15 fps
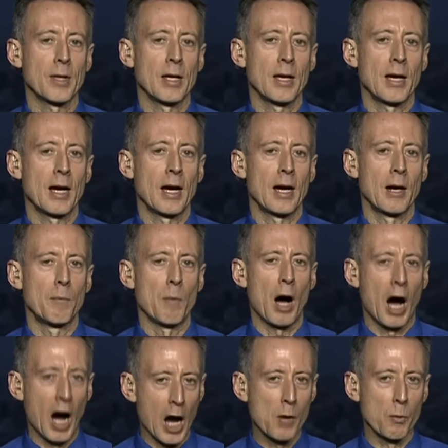
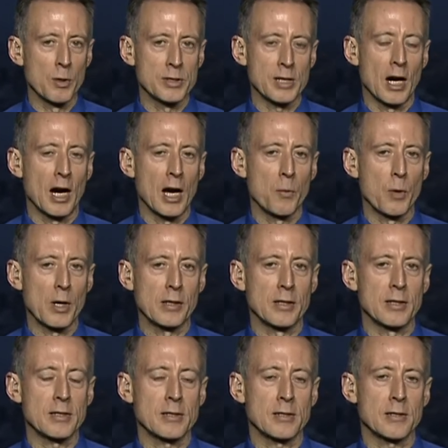I was
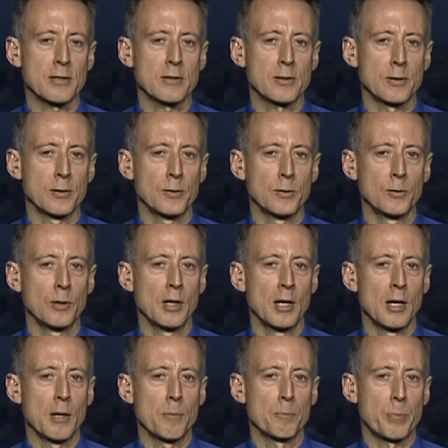eyewitness to
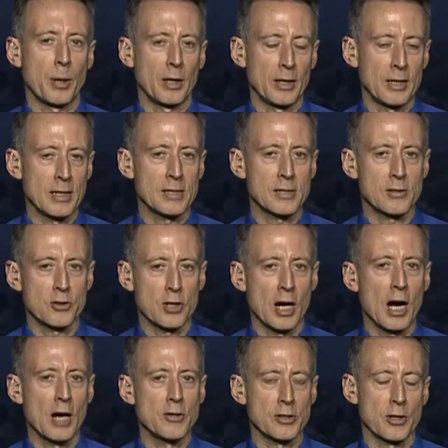police
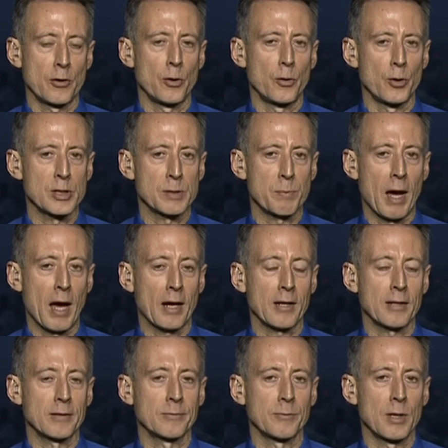charges on horseback
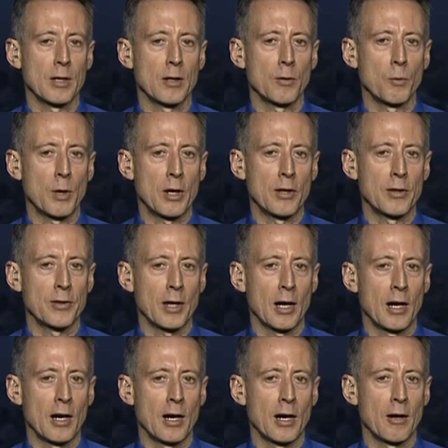with
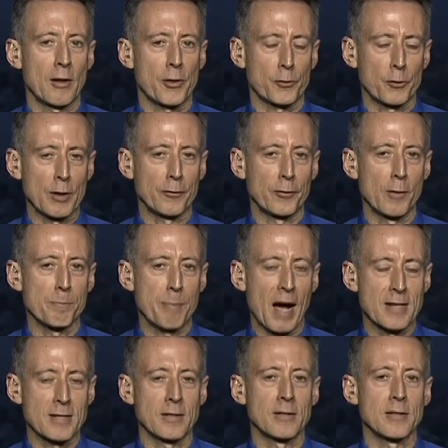3-foot
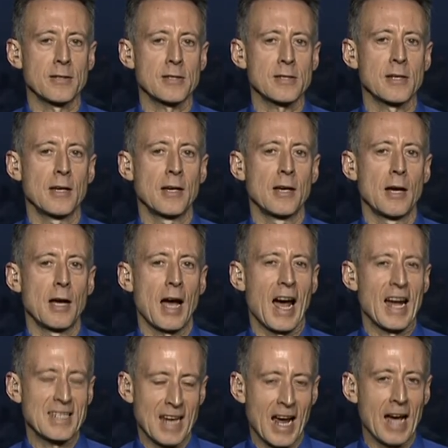batons
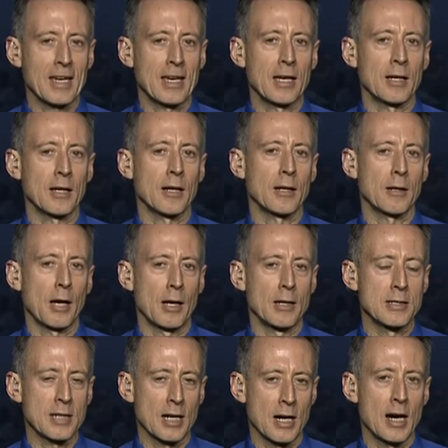attacking
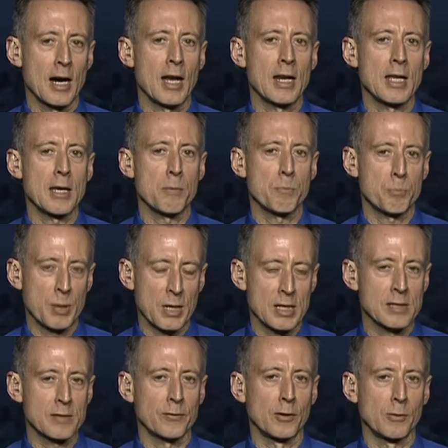entirely
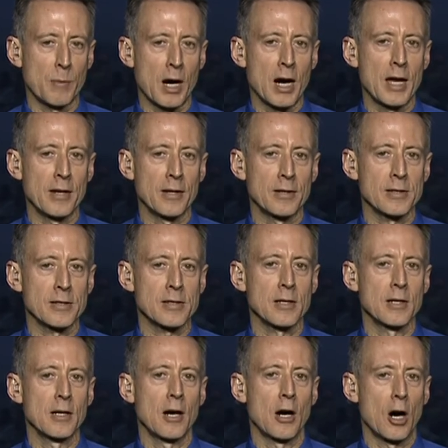peaceful miners
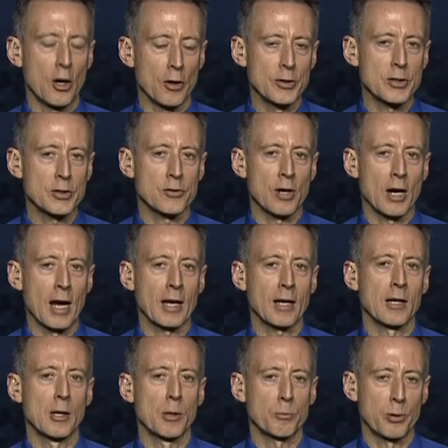on strike
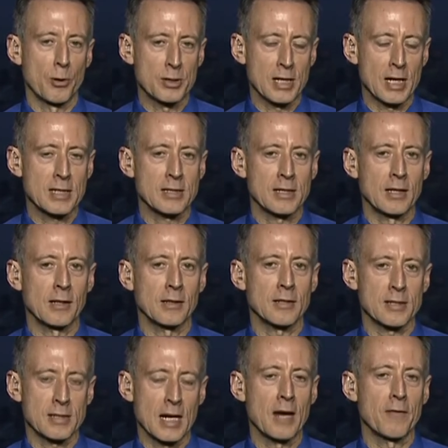protesting to
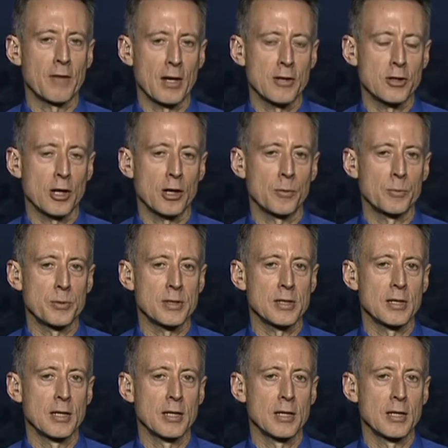save their jobs.